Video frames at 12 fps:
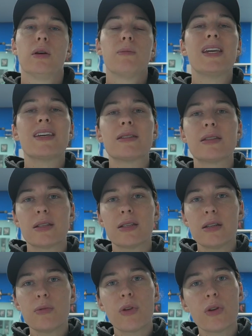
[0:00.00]
Be
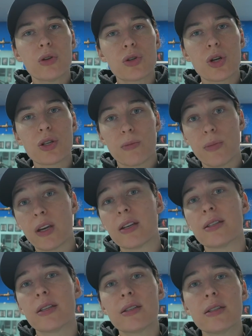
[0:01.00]
consistent with your nutrition. Be
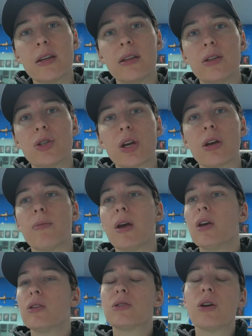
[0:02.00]
consistent in the gym.
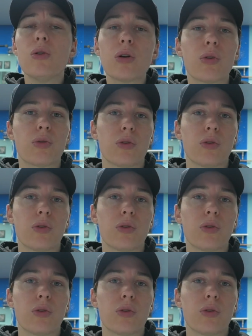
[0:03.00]
Don't go